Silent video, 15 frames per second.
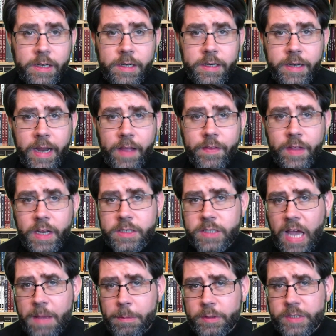And the
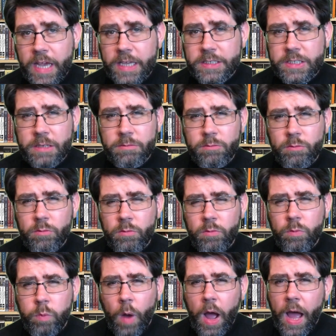disciples asked him,
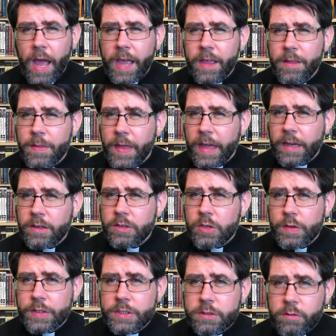"Why then
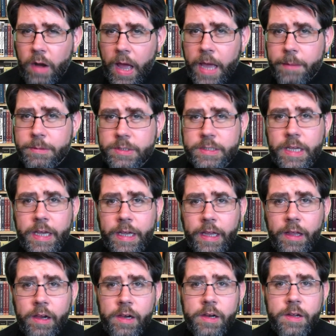do the scribes
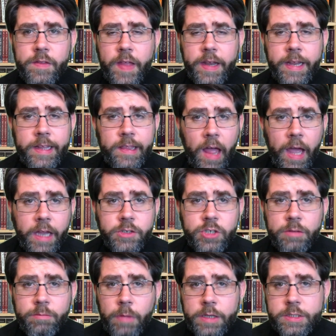say that
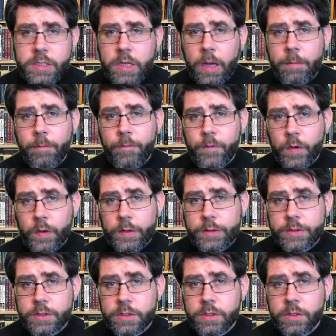Elijah must come
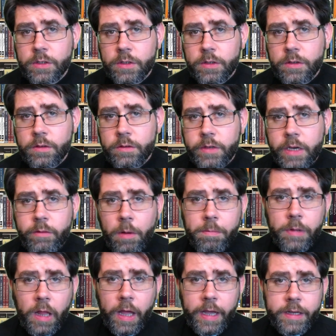first?" He
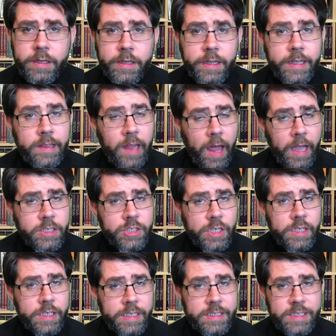replied,
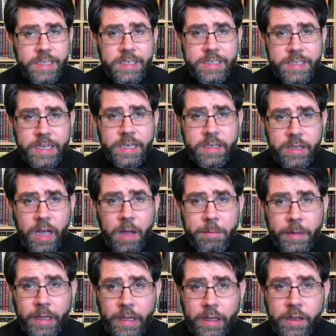"Elijah is indeed
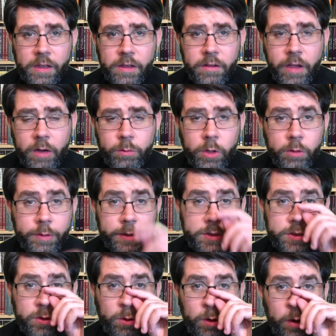coming, and will
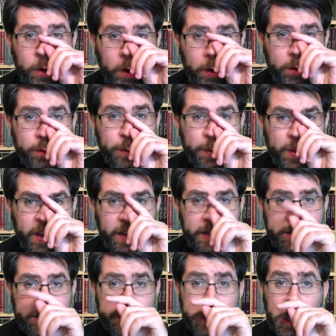restore all
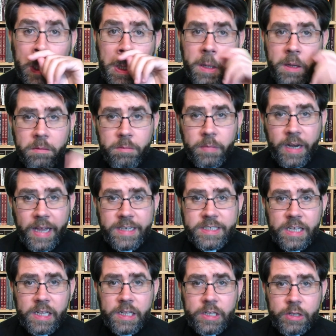things. But I
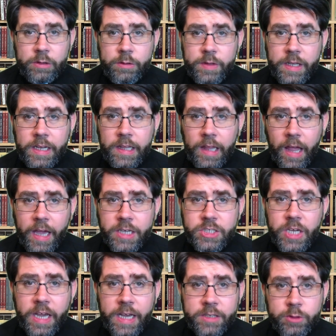tell you that
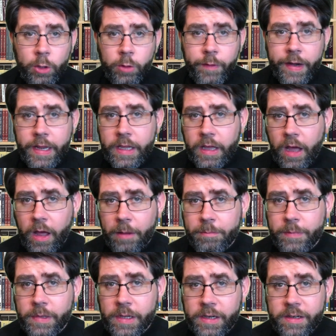Elijah has already
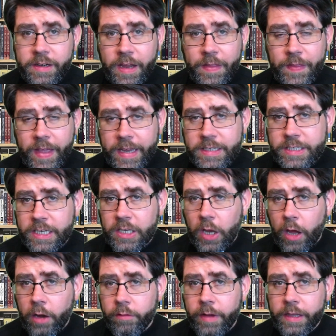come, and they did
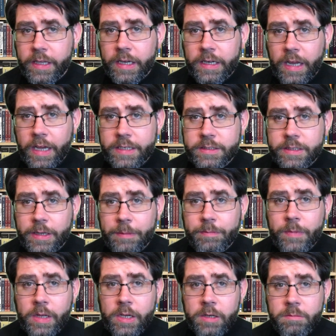not recognize him,
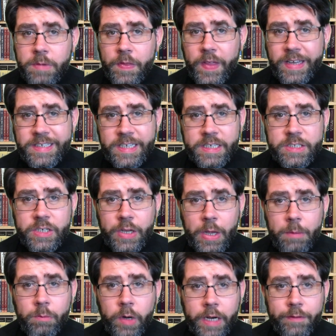but they did to
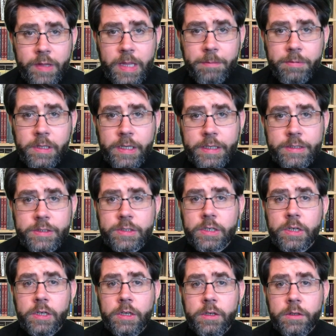him whatever they pleased.
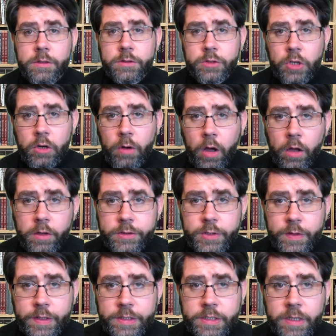So
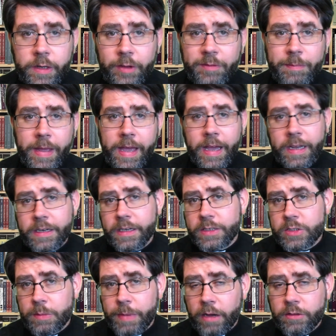also the Son of Man
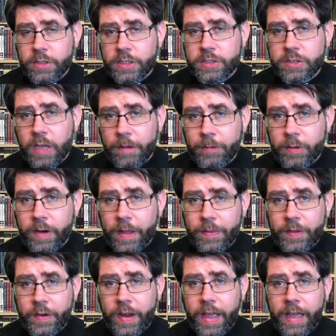is about to suffer
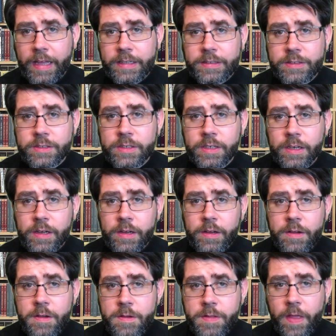at their hands."
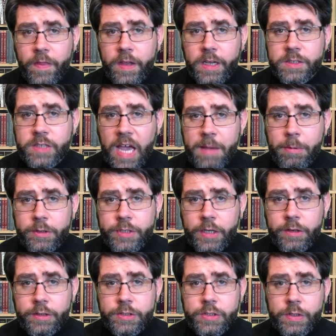Then the disciples
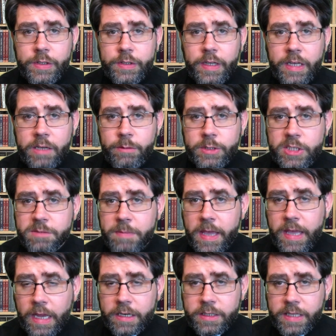understood that he was
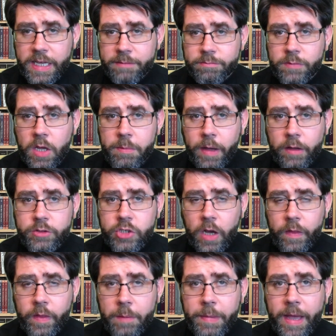speaking to them about
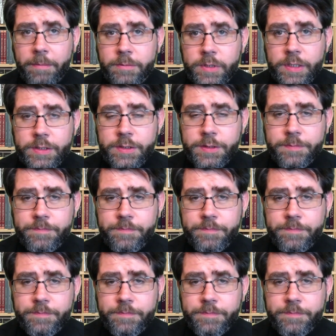John the Baptist.